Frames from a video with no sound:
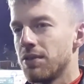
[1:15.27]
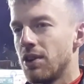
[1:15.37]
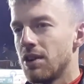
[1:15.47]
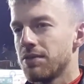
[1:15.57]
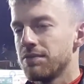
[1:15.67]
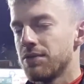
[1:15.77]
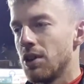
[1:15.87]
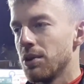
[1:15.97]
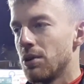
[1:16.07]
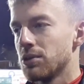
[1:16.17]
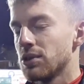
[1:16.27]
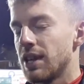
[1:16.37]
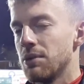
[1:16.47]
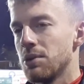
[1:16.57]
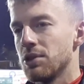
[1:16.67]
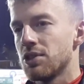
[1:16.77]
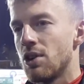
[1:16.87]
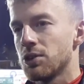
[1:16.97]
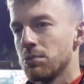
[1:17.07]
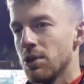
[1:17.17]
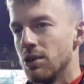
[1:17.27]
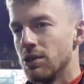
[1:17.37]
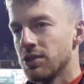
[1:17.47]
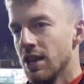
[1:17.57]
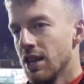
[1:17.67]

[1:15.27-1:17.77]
I thought, thought we always looked like we were going to score some goals.